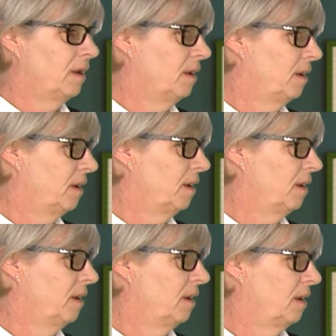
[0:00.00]

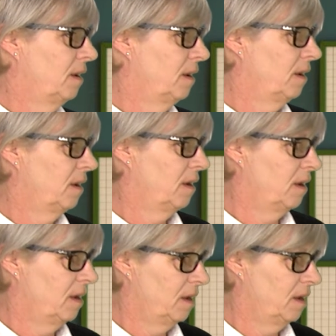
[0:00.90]
(silence)